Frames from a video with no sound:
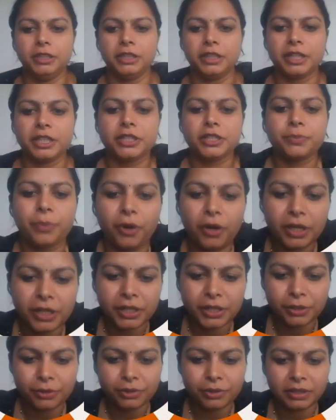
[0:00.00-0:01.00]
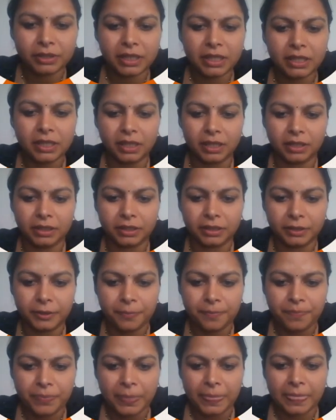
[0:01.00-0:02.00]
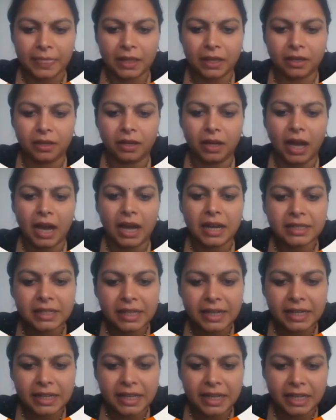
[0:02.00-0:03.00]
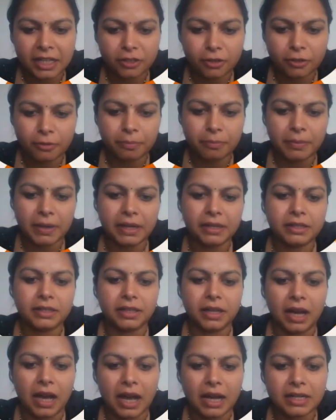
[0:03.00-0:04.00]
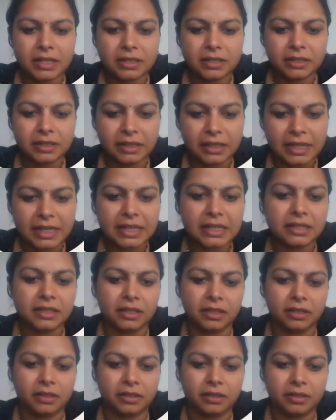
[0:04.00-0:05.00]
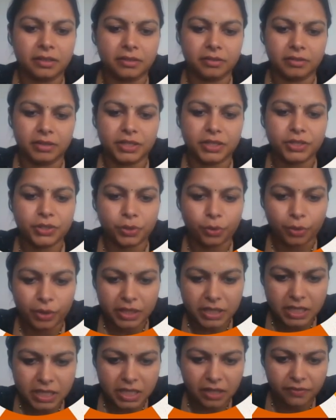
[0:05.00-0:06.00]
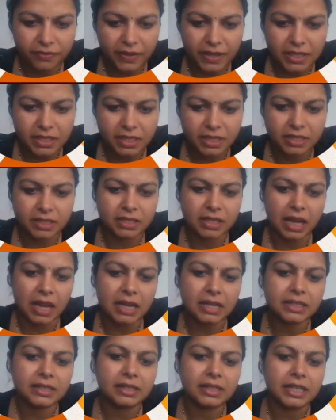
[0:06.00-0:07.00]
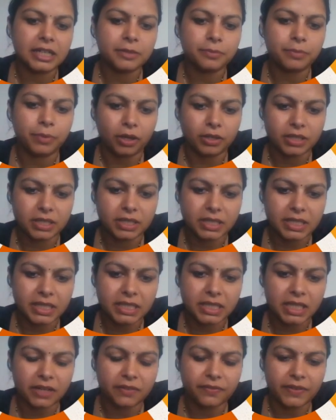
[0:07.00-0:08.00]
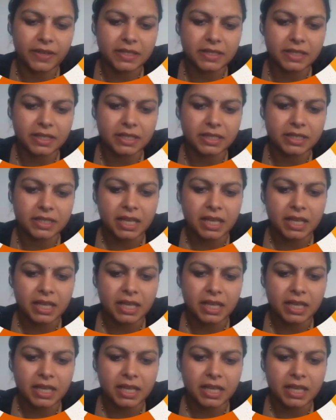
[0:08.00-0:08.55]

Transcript: spoiled due to the unclean equipment, unclean storage surfaces, unclean processing surfaces,